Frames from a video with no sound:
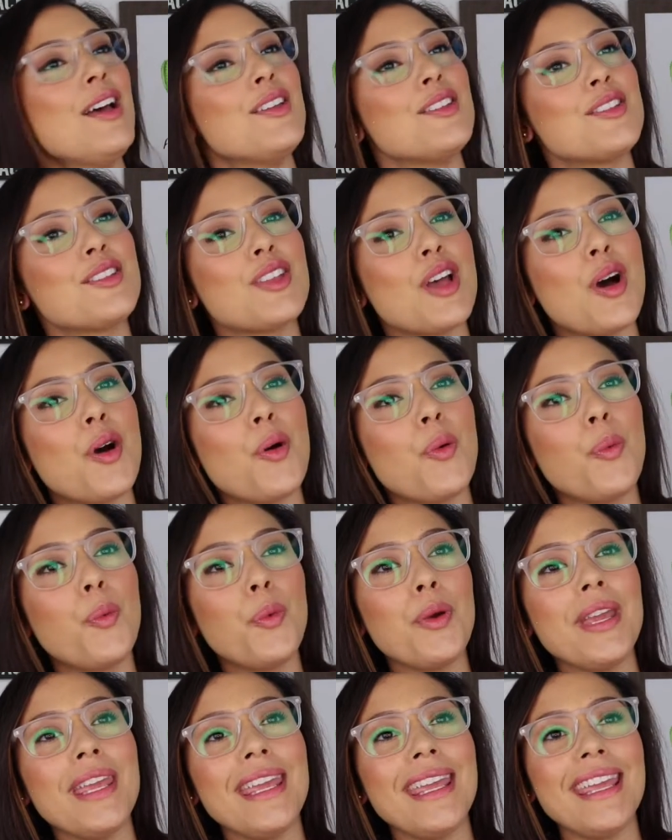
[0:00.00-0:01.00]
So
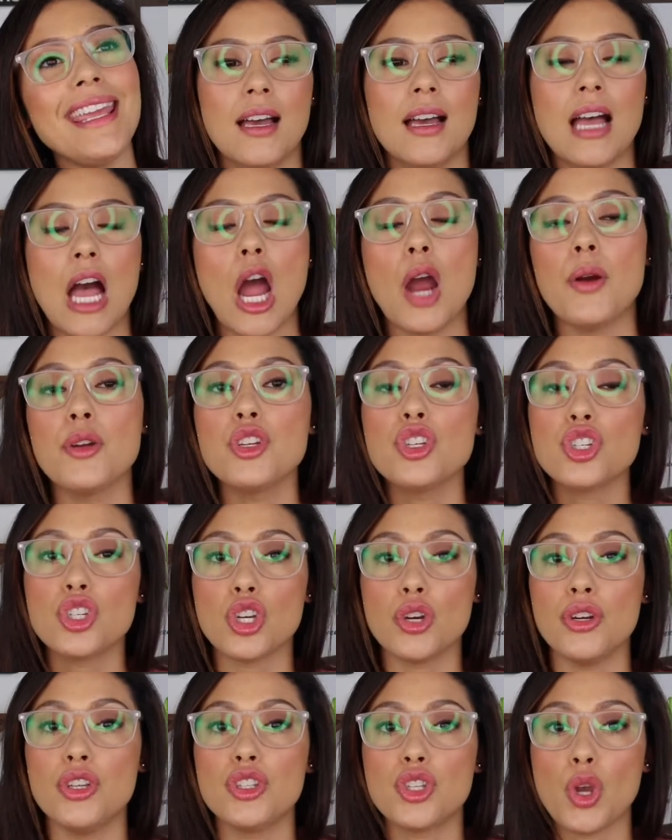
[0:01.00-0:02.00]
we, our
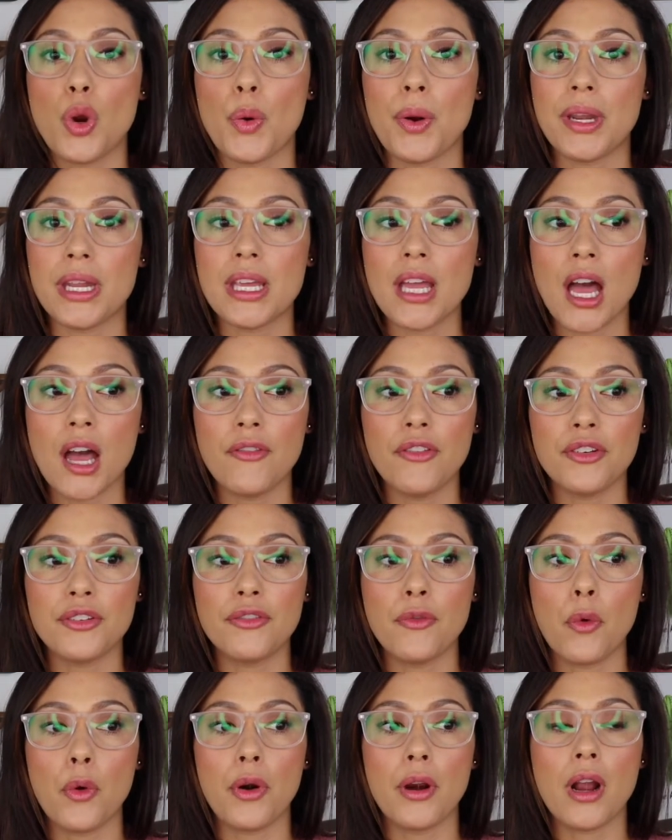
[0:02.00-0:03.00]
insurance already covered
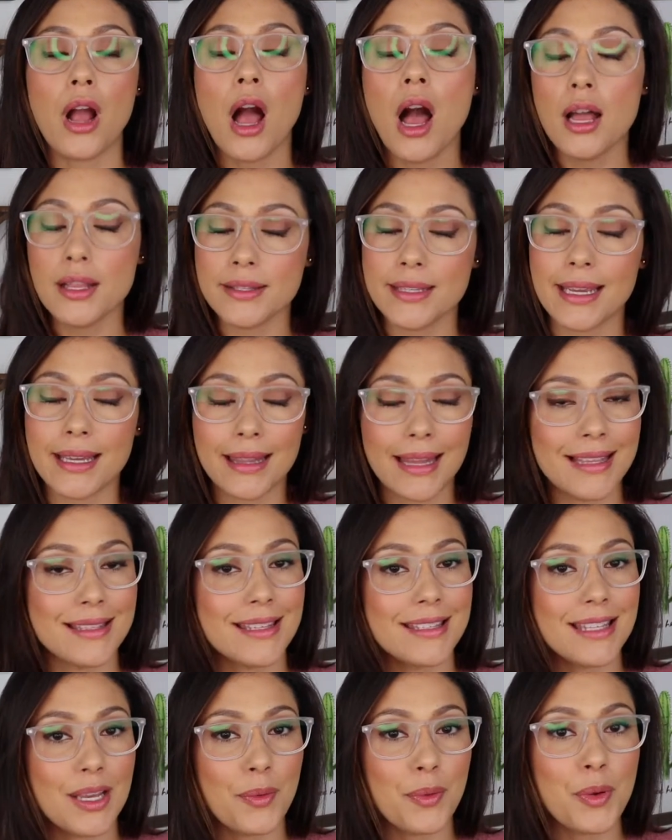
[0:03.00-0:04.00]
for contact
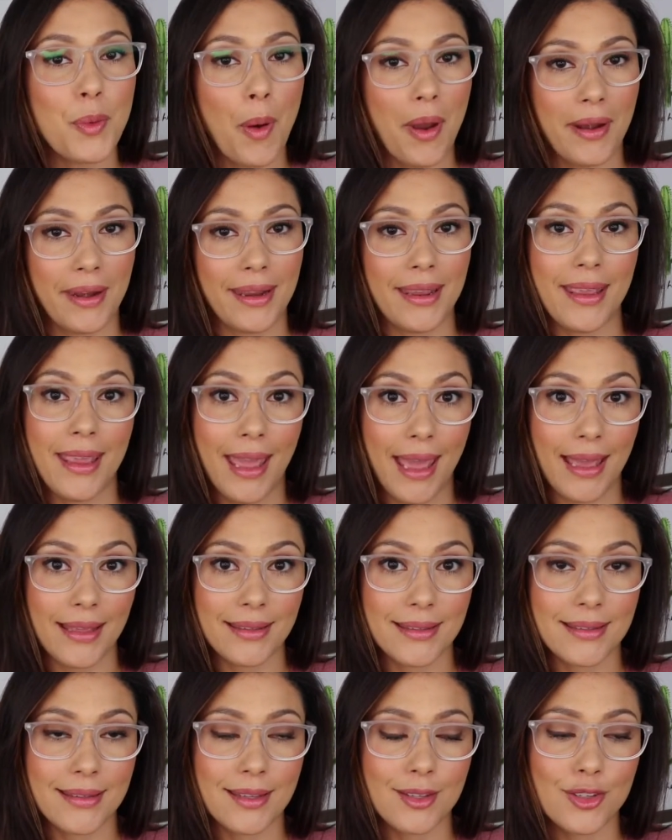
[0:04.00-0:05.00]
lenses that we wanted to
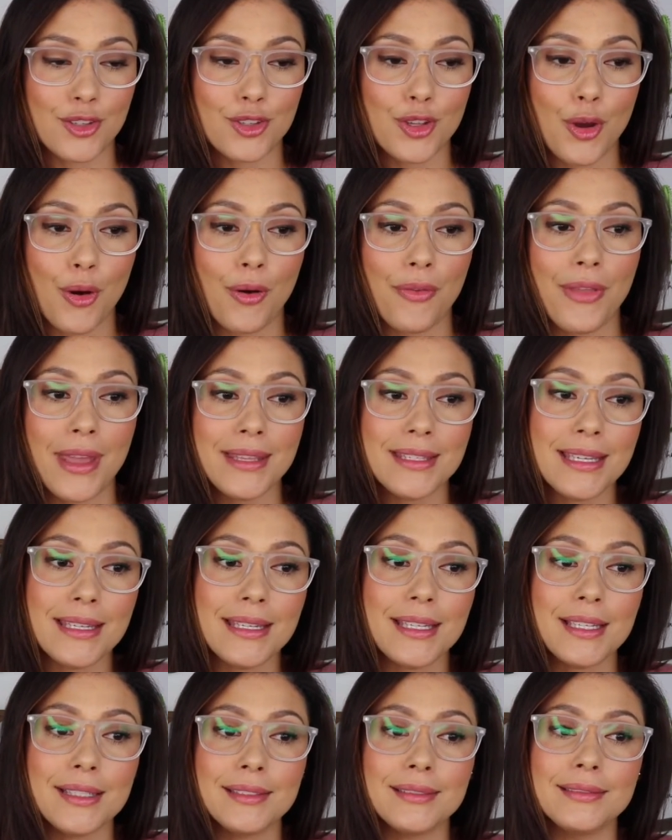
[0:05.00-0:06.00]
get. So they
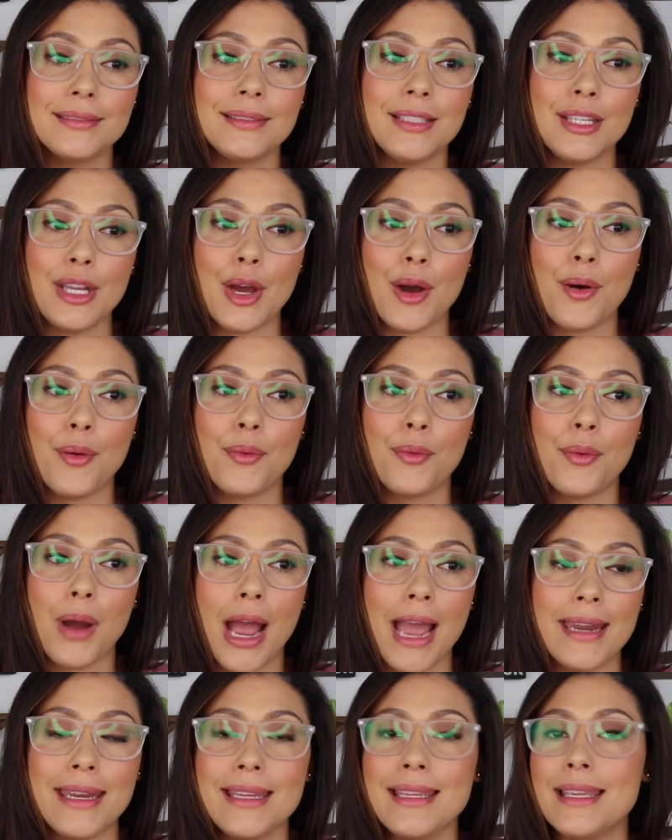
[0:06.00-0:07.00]
didn't, you know,
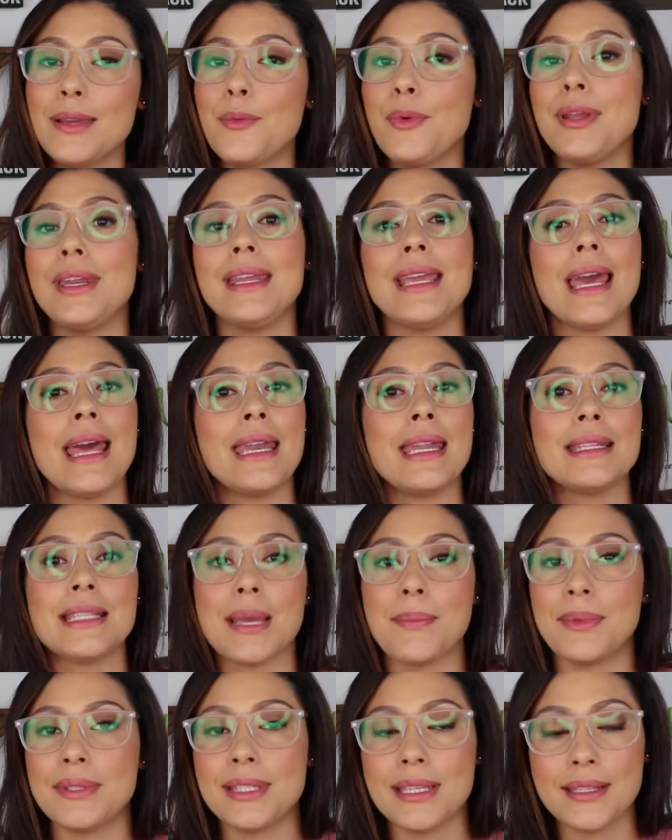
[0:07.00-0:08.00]
I didn't, we didn't get any
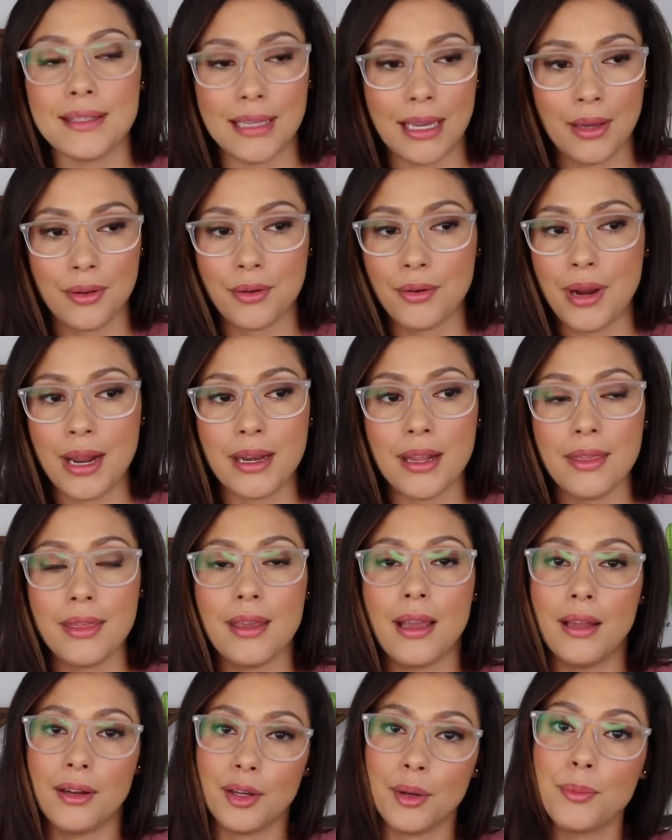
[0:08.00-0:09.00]
type of discount or
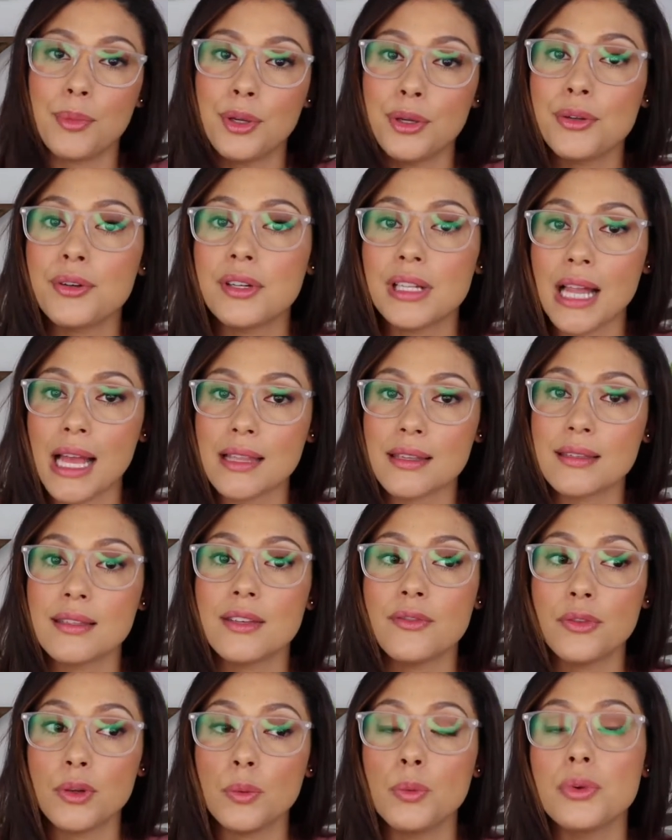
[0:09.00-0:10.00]
anything on computer glasses
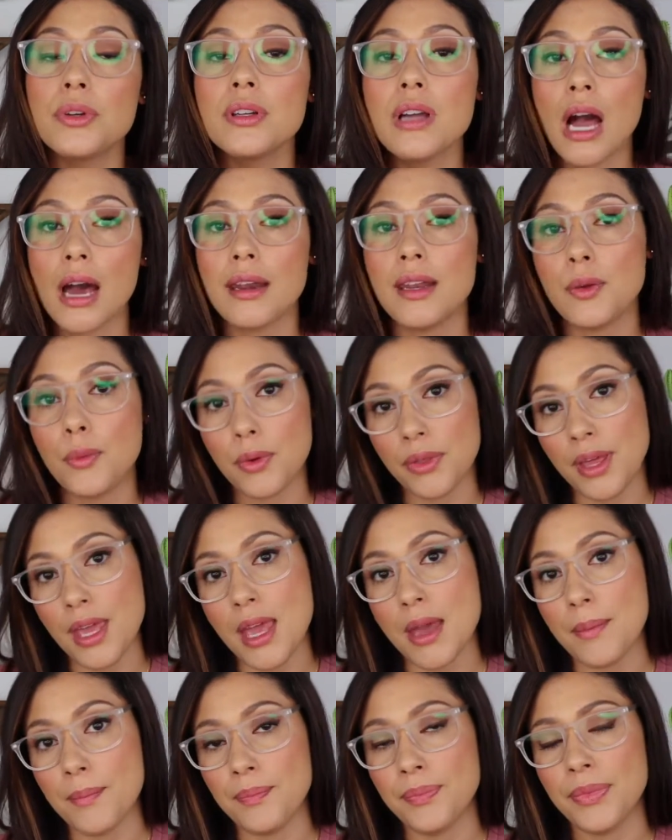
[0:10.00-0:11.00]
if we would have gotten it with
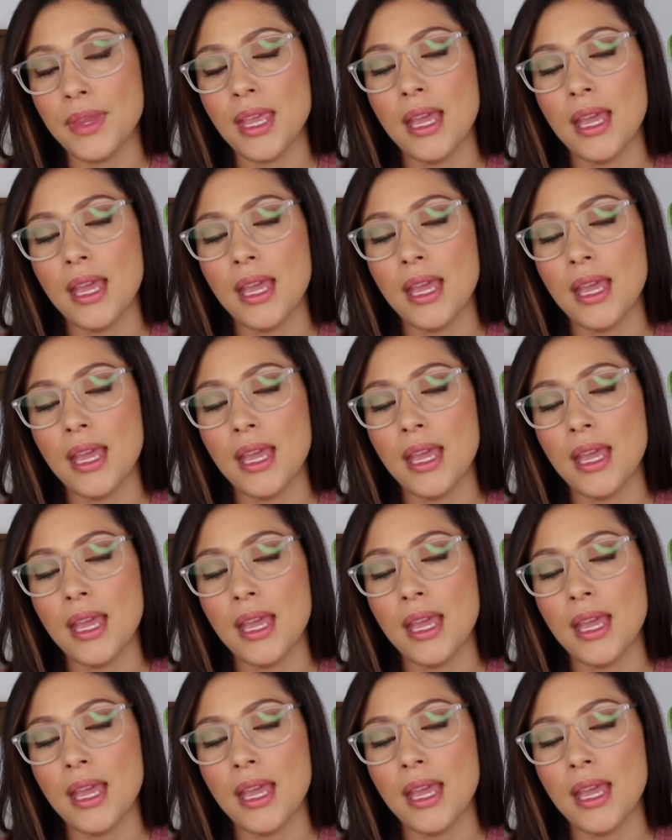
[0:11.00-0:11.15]
him.